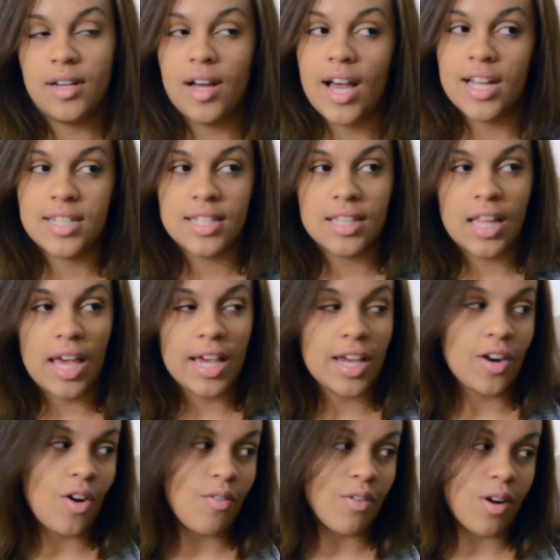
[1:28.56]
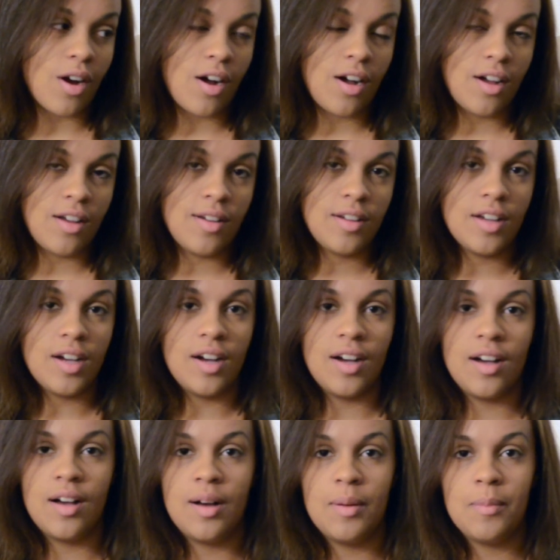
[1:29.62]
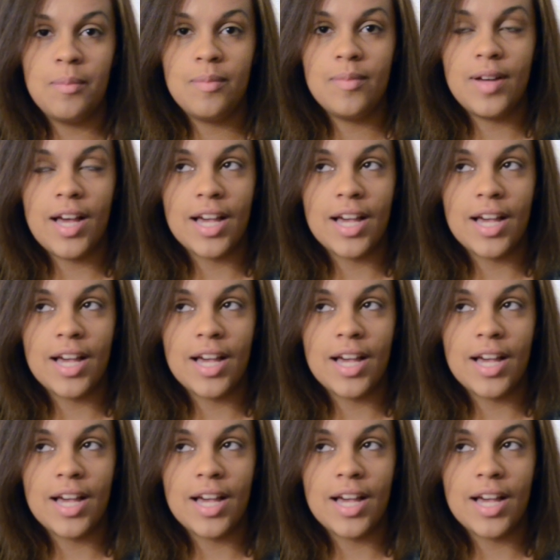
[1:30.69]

I did like it overall. Um,